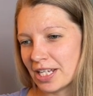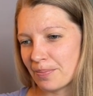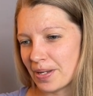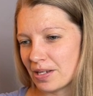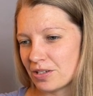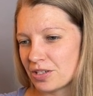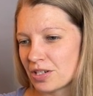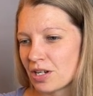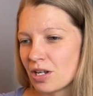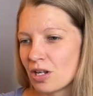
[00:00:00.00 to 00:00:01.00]
page.
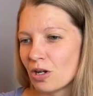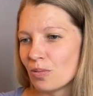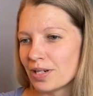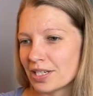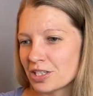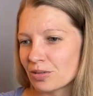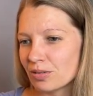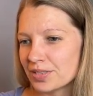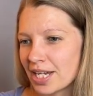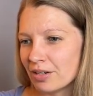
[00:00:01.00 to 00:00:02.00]
When I
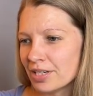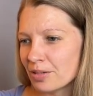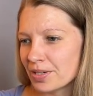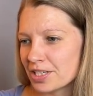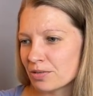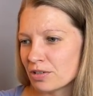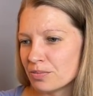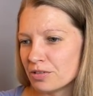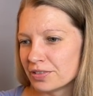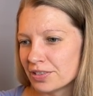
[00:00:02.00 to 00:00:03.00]
scroll down and went to
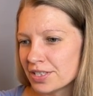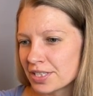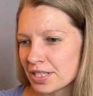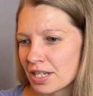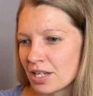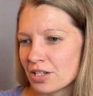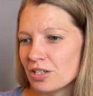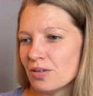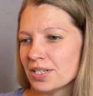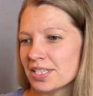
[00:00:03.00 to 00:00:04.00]
removals,
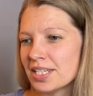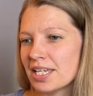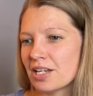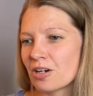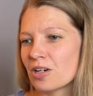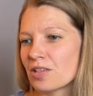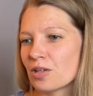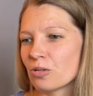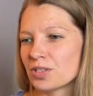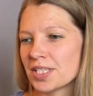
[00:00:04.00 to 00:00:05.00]
you can see here the
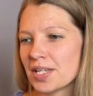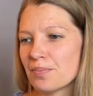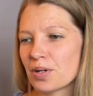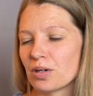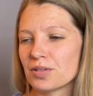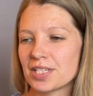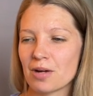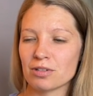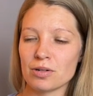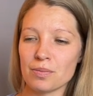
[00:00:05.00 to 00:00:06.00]
horses and burros that
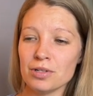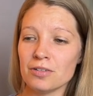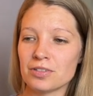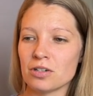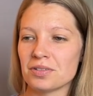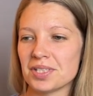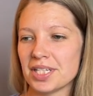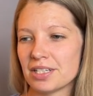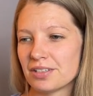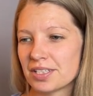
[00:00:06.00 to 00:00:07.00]
were removed over the
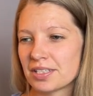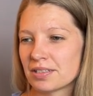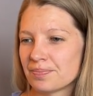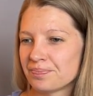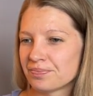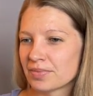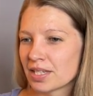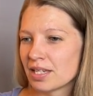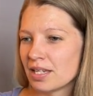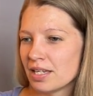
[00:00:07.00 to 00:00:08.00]
years.
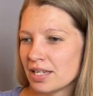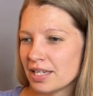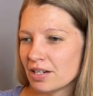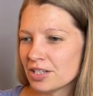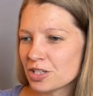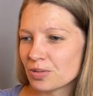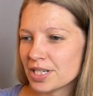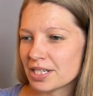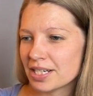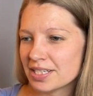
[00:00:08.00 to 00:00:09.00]
Here in
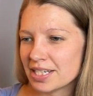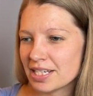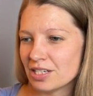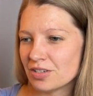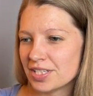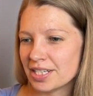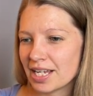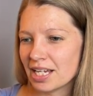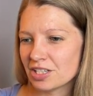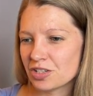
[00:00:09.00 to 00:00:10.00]
2019, you see an
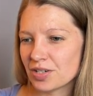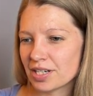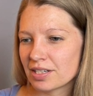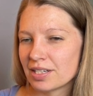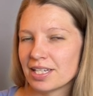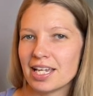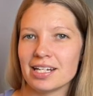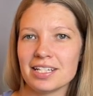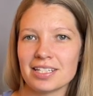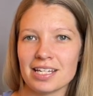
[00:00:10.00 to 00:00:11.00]
asterisk, and
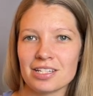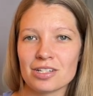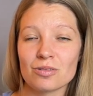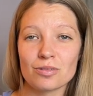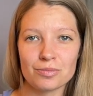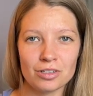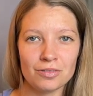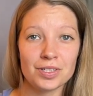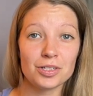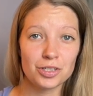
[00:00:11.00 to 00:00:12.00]
it says
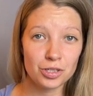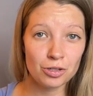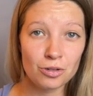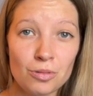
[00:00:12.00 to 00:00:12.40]
removed 2